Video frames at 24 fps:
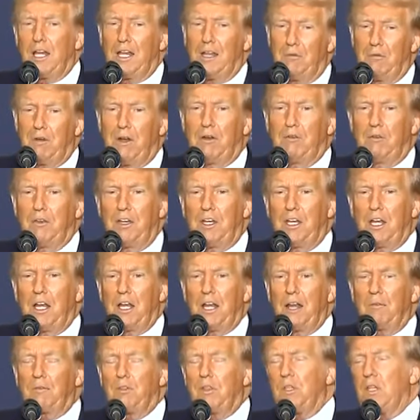even if he did
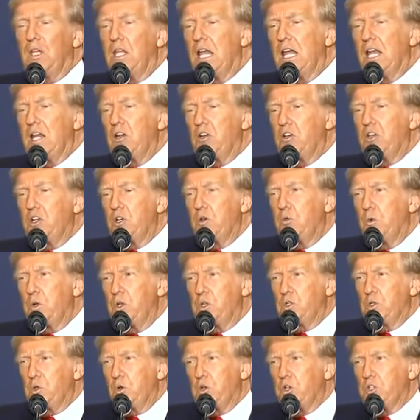have the energy
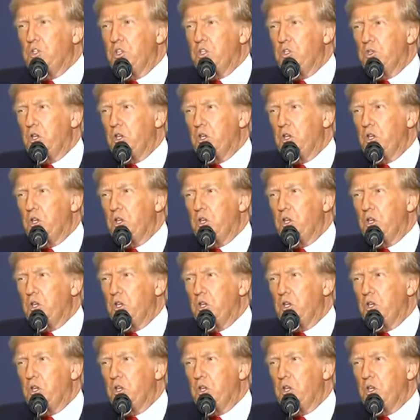resources.